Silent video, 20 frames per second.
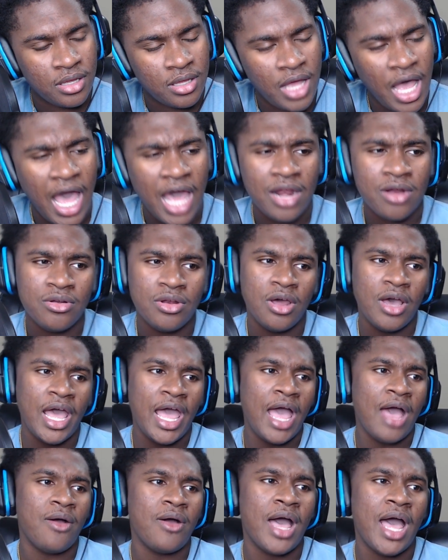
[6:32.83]
I don't know
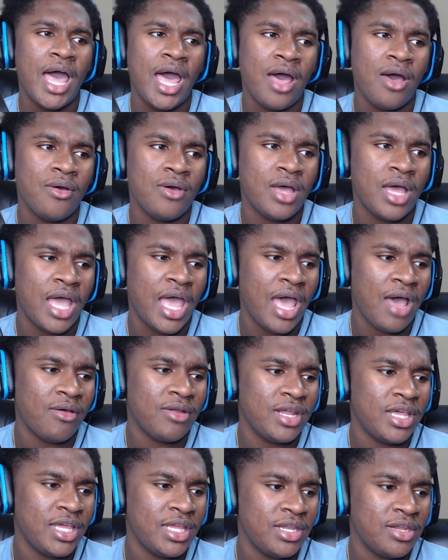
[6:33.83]
how
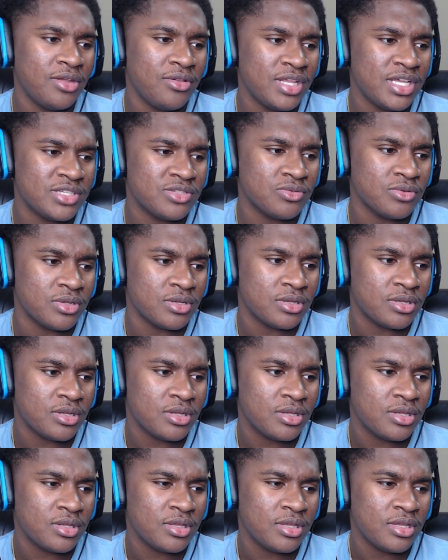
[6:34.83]
did he do this one?
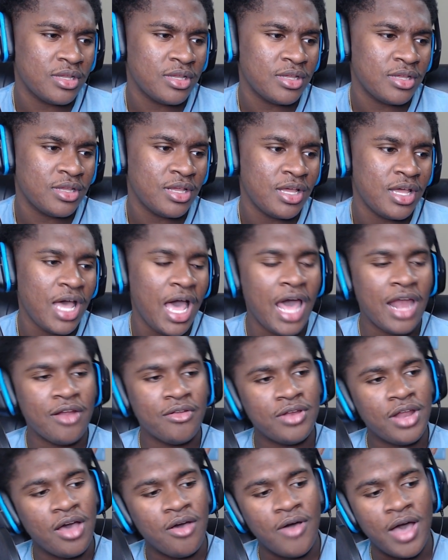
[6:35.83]
I don't
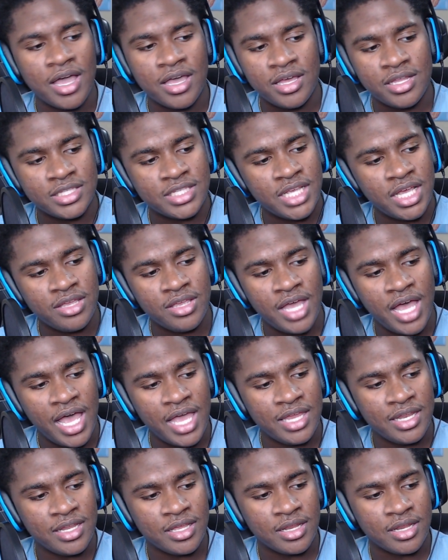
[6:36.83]
know. I couldn't tell you how
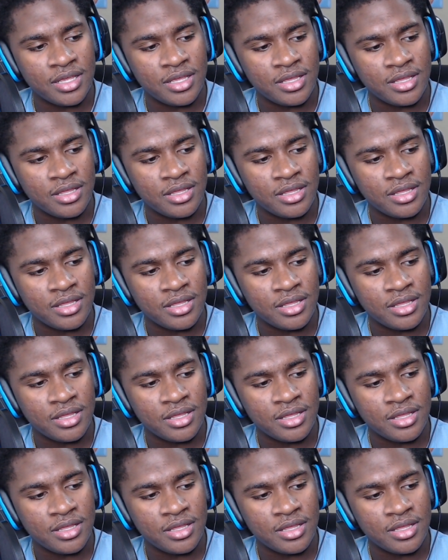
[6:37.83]
he did it.